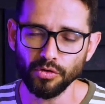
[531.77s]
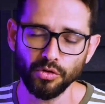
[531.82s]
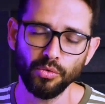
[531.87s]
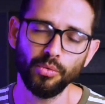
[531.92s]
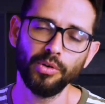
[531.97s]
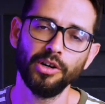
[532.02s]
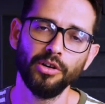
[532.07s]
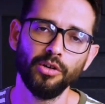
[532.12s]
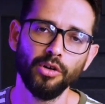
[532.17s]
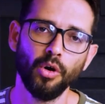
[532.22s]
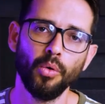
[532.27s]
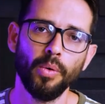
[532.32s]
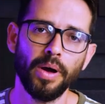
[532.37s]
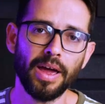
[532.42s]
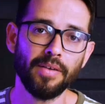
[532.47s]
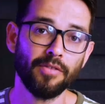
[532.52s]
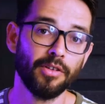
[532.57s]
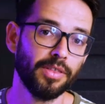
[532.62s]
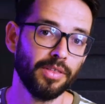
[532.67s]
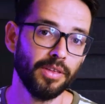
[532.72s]
You want to know
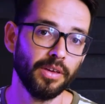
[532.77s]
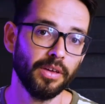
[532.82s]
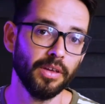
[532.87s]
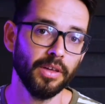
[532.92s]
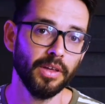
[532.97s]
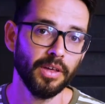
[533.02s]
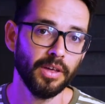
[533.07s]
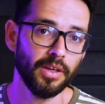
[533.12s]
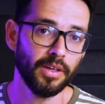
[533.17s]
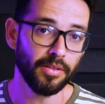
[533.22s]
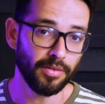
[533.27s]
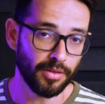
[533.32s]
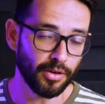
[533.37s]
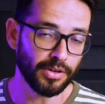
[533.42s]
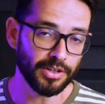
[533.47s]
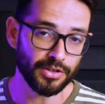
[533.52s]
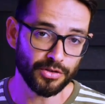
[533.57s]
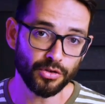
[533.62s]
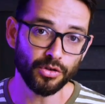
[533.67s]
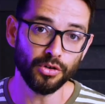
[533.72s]
everything there
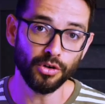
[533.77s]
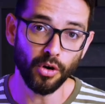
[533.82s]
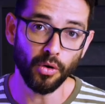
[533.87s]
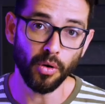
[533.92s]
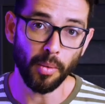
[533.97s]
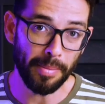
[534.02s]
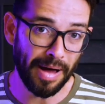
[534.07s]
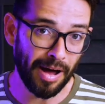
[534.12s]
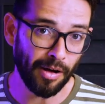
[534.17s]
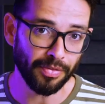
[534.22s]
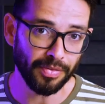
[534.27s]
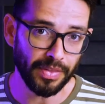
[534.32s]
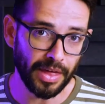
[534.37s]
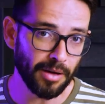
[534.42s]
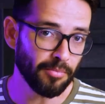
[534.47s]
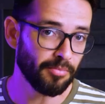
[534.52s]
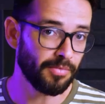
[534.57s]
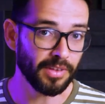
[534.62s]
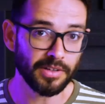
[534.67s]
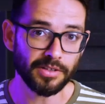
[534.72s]
is to know about
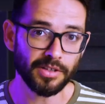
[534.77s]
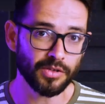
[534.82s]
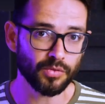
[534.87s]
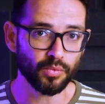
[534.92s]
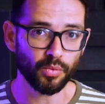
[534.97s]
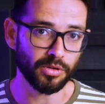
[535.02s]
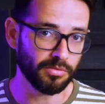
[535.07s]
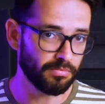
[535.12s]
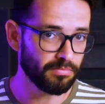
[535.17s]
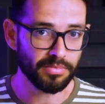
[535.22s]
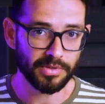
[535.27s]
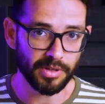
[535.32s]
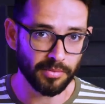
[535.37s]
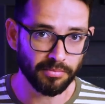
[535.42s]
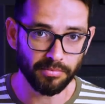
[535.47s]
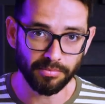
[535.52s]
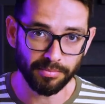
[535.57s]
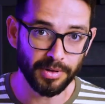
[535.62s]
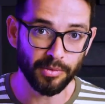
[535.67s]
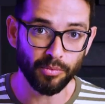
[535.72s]
them. This is what
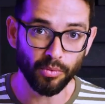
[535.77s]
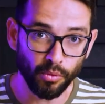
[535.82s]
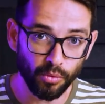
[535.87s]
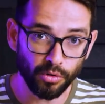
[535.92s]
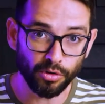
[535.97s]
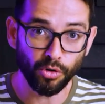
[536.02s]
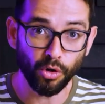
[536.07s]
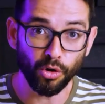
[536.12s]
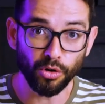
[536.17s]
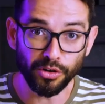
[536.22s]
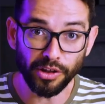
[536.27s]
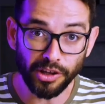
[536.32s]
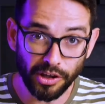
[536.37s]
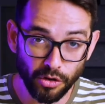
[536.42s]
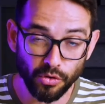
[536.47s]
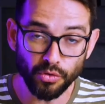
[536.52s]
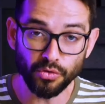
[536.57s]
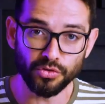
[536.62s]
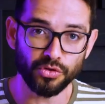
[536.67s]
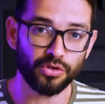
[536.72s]
some people will call the
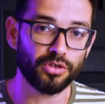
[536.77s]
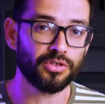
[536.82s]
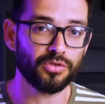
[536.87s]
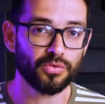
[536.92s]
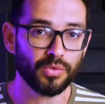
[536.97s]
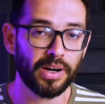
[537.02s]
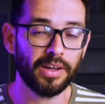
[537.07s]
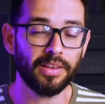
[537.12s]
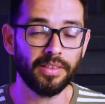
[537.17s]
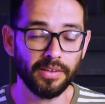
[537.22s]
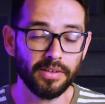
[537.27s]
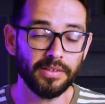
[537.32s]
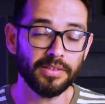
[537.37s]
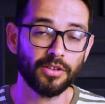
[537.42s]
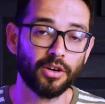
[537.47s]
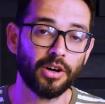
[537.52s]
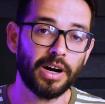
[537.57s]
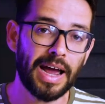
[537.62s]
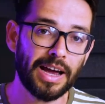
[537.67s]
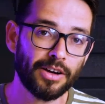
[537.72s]
users, right? These
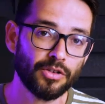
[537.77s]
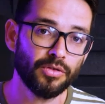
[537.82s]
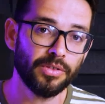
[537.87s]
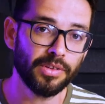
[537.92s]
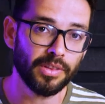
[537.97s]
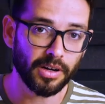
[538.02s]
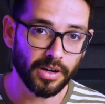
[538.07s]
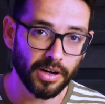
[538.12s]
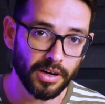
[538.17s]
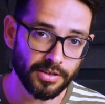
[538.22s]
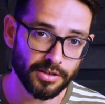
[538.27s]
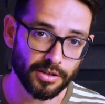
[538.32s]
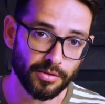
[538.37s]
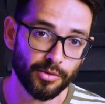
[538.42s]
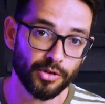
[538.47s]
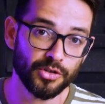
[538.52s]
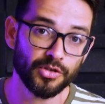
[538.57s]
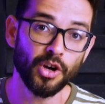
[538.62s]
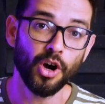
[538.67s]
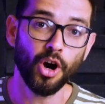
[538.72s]
are actually the
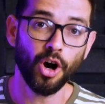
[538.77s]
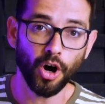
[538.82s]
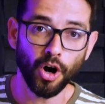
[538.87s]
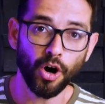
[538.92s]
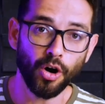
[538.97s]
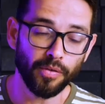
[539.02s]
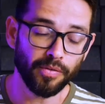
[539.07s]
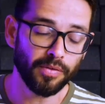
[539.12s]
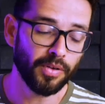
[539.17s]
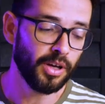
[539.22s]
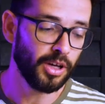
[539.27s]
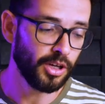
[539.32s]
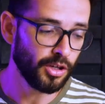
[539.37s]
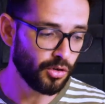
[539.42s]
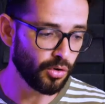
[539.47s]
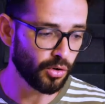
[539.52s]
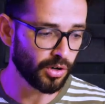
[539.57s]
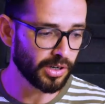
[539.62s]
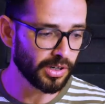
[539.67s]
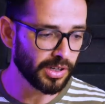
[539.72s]
customers of
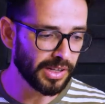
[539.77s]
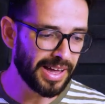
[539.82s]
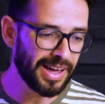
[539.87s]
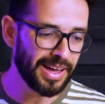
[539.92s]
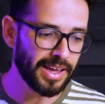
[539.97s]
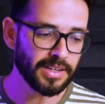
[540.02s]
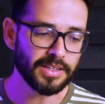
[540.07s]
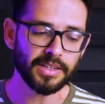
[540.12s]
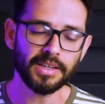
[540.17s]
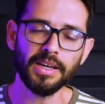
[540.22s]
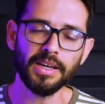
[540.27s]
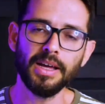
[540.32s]
your client.